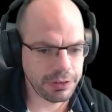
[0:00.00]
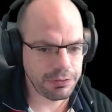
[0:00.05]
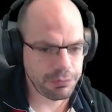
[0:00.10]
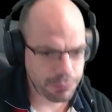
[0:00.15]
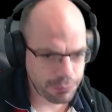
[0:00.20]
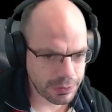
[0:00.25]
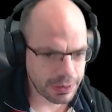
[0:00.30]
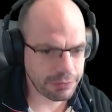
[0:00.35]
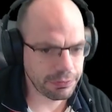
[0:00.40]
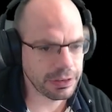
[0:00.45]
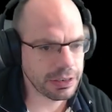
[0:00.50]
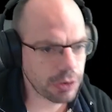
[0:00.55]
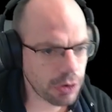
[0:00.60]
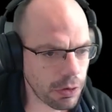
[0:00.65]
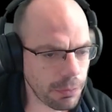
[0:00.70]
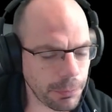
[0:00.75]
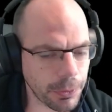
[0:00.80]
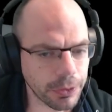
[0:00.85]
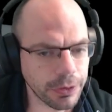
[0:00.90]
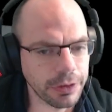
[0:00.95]
very
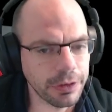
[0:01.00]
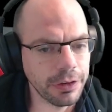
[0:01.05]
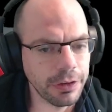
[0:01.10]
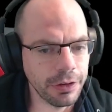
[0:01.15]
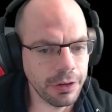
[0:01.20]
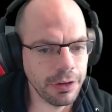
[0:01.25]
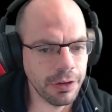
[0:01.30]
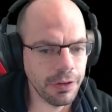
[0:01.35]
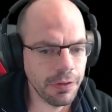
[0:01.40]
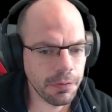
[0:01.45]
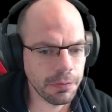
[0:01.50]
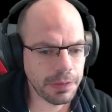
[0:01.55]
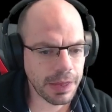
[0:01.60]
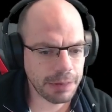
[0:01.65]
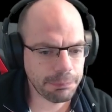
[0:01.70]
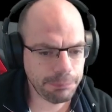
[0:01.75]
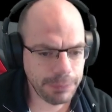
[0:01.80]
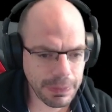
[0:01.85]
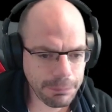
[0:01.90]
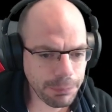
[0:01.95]
common.
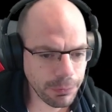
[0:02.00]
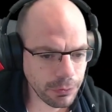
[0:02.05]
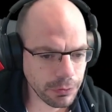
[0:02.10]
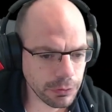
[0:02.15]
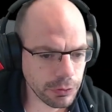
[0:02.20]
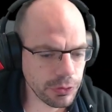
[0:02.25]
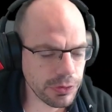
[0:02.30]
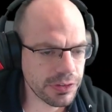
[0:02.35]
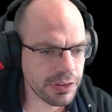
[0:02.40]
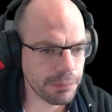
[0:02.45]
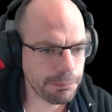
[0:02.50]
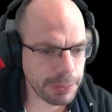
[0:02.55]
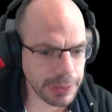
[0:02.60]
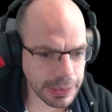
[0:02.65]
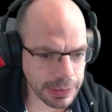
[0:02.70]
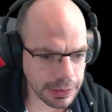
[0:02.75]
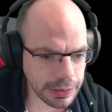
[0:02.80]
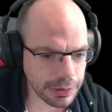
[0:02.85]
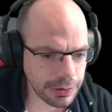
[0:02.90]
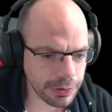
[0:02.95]
That people lose a
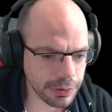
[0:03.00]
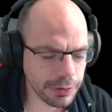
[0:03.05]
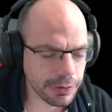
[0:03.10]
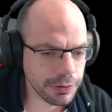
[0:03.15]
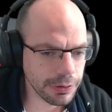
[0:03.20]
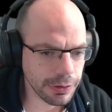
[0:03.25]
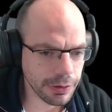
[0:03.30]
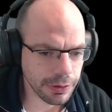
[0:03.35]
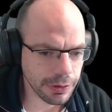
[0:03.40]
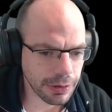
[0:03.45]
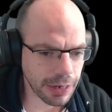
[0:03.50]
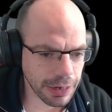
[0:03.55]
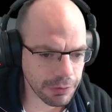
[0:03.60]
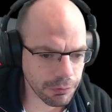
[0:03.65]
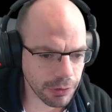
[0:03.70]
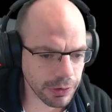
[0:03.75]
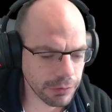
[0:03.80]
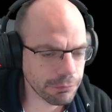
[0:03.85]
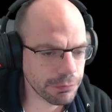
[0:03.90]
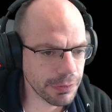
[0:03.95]
biggie, like
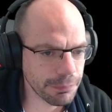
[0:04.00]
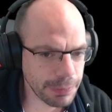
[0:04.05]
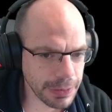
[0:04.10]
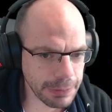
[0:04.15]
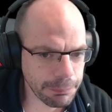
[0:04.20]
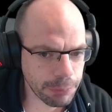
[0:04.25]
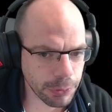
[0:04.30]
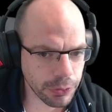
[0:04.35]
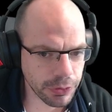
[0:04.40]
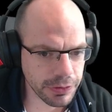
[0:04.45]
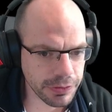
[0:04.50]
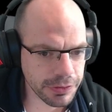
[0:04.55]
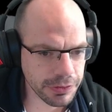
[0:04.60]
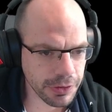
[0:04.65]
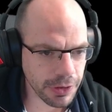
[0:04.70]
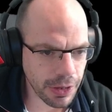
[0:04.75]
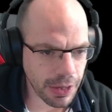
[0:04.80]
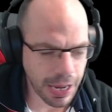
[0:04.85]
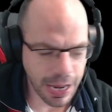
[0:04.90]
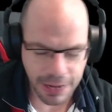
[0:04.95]
one of the big boys,
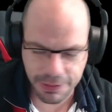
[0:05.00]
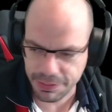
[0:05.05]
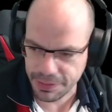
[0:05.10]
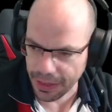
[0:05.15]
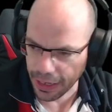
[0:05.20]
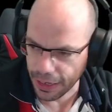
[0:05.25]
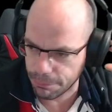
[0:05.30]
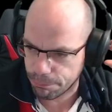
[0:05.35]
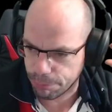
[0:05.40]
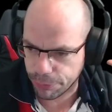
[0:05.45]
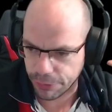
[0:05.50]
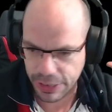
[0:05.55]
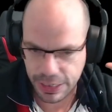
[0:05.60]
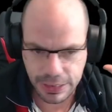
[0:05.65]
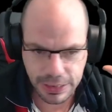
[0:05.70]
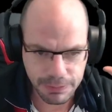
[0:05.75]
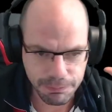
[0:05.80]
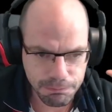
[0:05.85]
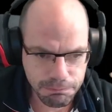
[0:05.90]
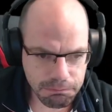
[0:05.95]
and their brain
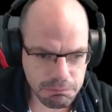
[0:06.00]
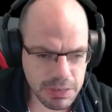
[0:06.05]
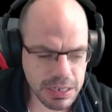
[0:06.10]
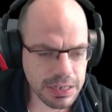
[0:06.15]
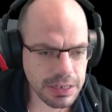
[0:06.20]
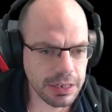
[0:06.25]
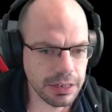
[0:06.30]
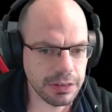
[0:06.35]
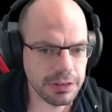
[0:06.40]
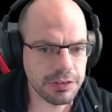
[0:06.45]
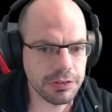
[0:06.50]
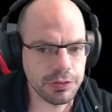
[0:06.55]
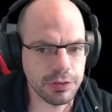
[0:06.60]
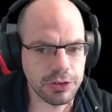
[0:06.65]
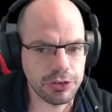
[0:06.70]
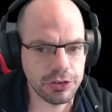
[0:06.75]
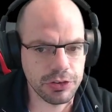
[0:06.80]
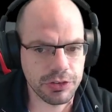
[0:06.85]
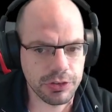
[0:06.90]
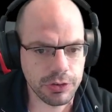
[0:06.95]
immediately
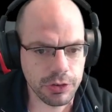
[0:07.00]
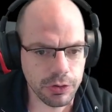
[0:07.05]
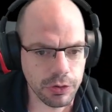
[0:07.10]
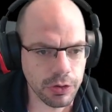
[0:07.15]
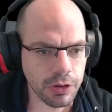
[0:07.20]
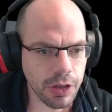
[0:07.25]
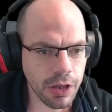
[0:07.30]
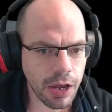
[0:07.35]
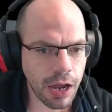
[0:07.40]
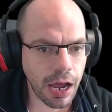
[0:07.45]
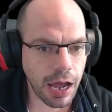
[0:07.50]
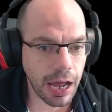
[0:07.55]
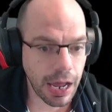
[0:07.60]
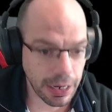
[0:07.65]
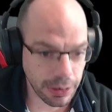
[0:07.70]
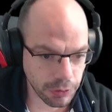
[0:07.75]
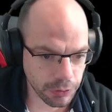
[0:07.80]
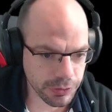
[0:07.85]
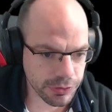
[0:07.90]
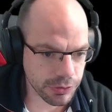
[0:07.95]
switches to, I
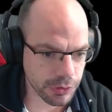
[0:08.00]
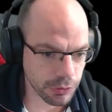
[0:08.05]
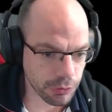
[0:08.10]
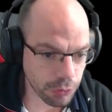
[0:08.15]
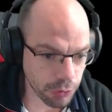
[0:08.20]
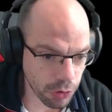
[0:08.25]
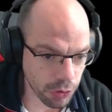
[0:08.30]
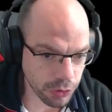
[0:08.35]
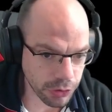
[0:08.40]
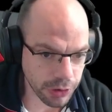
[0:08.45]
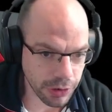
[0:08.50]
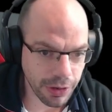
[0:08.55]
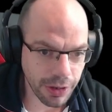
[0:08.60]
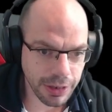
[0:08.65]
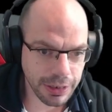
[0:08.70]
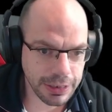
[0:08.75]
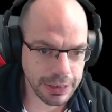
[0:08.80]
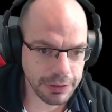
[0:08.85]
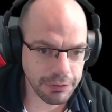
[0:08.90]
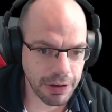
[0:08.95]
lost a rook,
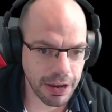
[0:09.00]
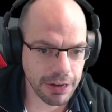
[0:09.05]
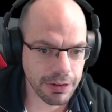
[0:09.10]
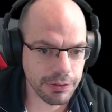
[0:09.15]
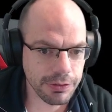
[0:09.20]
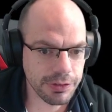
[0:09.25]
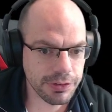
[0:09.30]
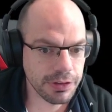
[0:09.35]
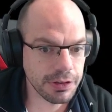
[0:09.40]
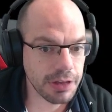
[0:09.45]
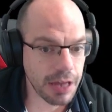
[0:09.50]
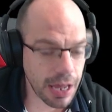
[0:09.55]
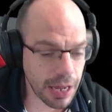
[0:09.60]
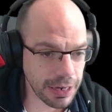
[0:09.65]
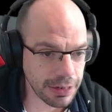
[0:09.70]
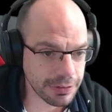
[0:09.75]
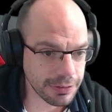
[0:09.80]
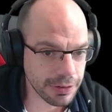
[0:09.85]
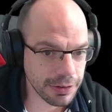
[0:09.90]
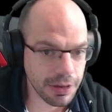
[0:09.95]
here I lose a
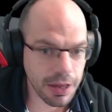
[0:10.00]
knight,